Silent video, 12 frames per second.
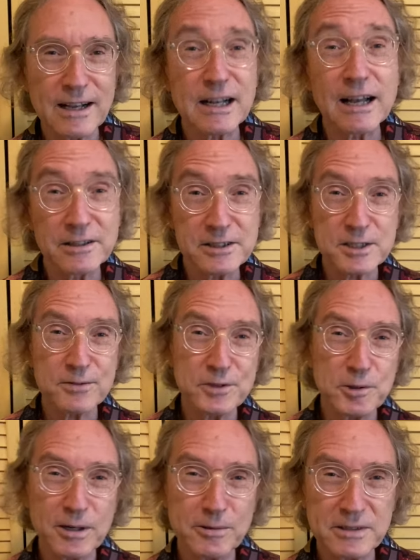at least a
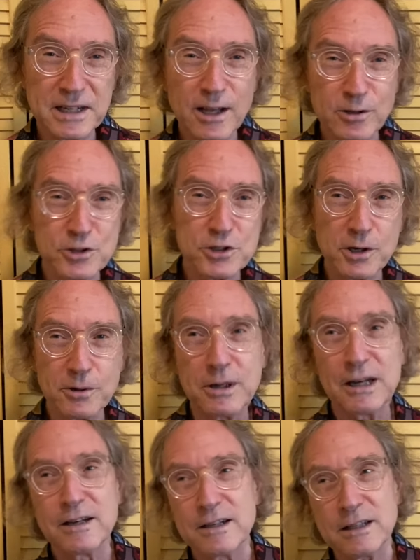few hundred dollars. So
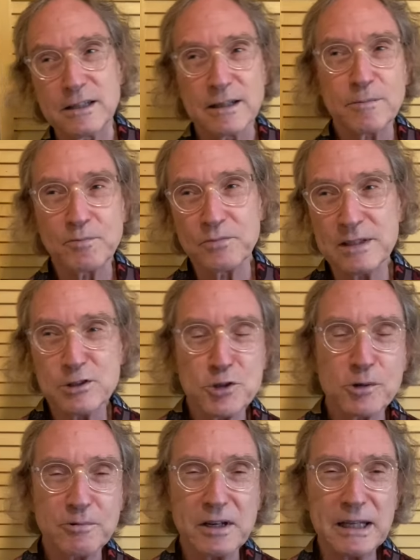there's
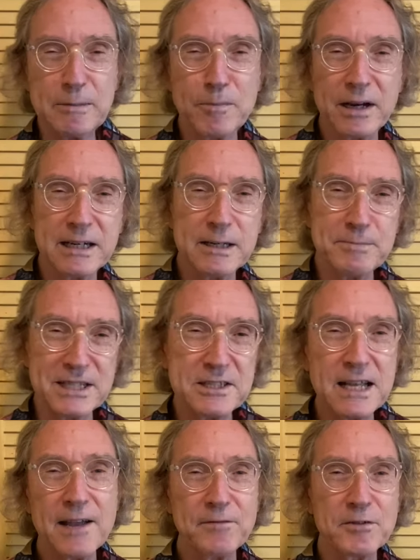no really money to be
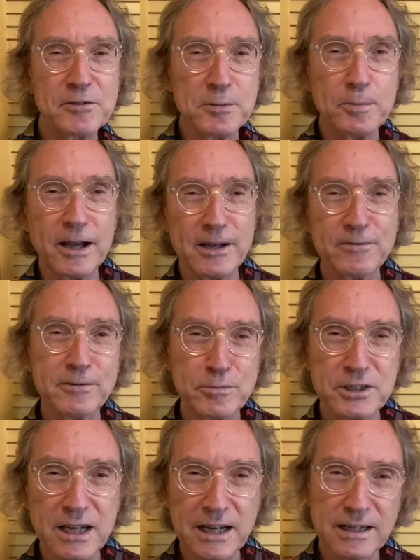saved if you buy it from
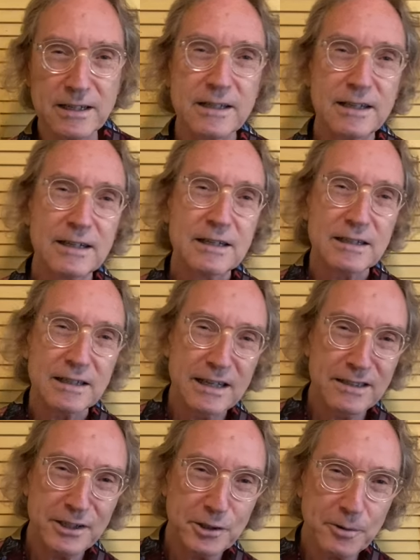China
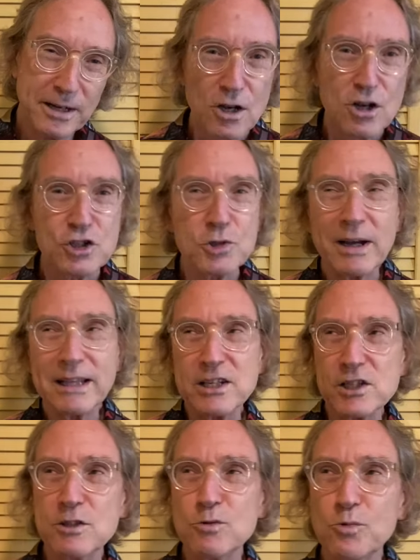in the US. So I
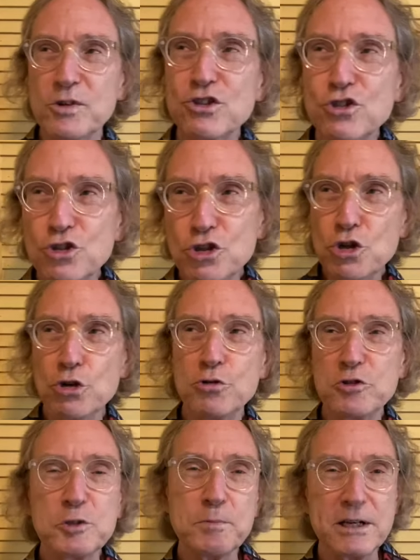listened with
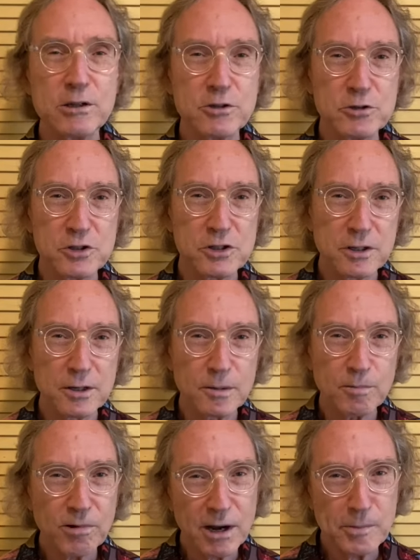two speakers
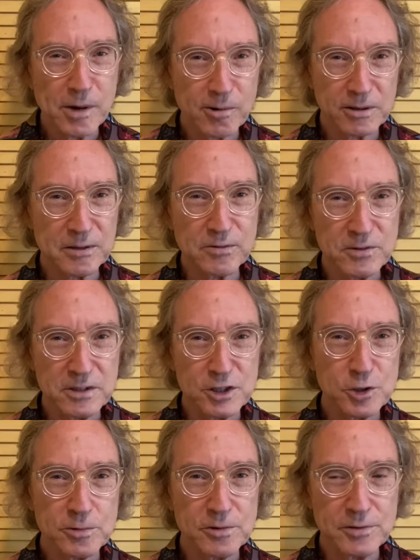primarily for
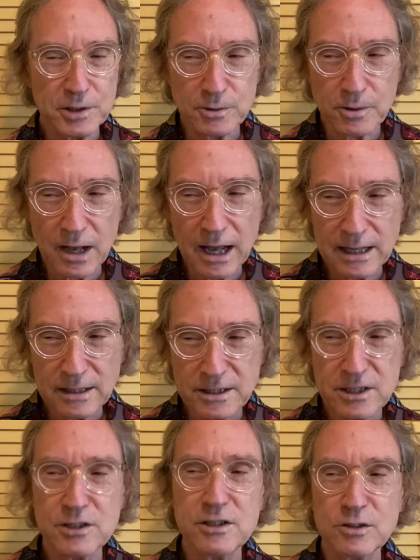this review. I
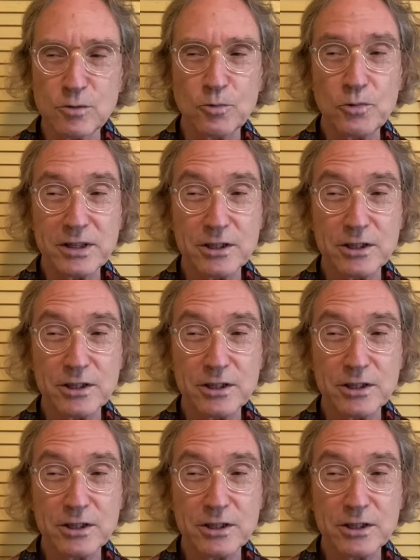listened with a